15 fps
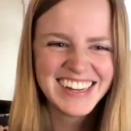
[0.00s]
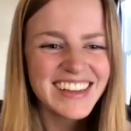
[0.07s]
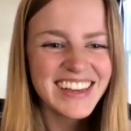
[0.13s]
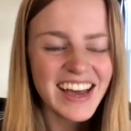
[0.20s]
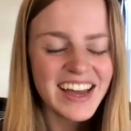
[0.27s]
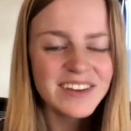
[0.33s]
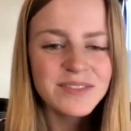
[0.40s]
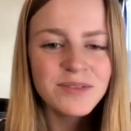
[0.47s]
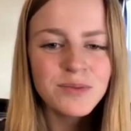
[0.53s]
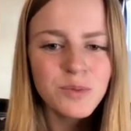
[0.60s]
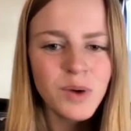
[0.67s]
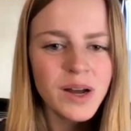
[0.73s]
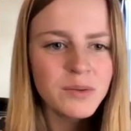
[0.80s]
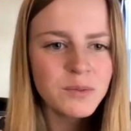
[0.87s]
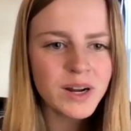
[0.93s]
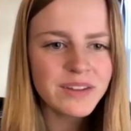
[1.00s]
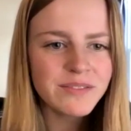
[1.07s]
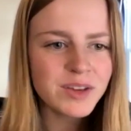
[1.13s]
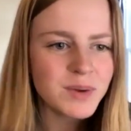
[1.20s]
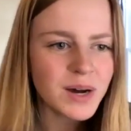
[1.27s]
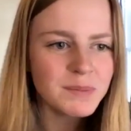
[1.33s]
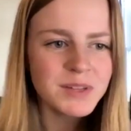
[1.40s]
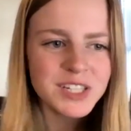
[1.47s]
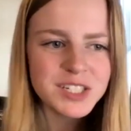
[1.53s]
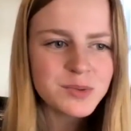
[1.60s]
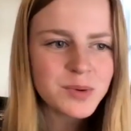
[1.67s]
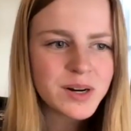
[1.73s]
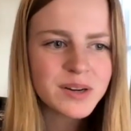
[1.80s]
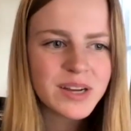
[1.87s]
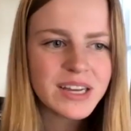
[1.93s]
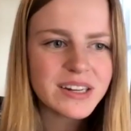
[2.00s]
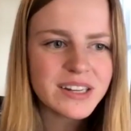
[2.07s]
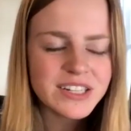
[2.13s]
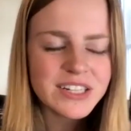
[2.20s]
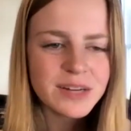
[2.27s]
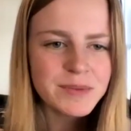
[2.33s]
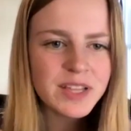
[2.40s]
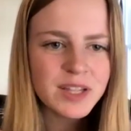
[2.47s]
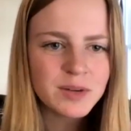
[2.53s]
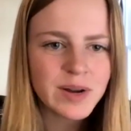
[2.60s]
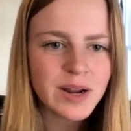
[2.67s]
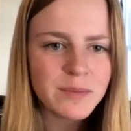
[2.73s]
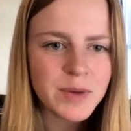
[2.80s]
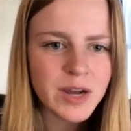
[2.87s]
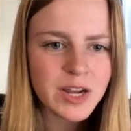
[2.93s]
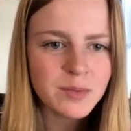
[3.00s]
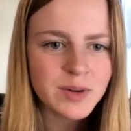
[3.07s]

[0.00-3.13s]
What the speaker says: Yeah, and what have you published? What can you tell me a little bit about your